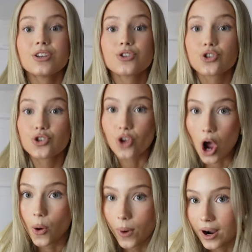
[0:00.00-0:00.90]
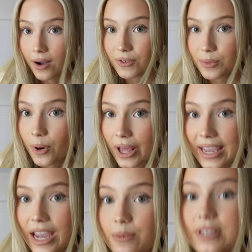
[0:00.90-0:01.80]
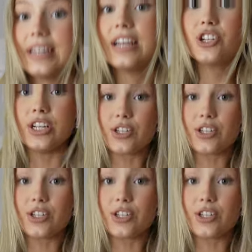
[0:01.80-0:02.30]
Like, it was literally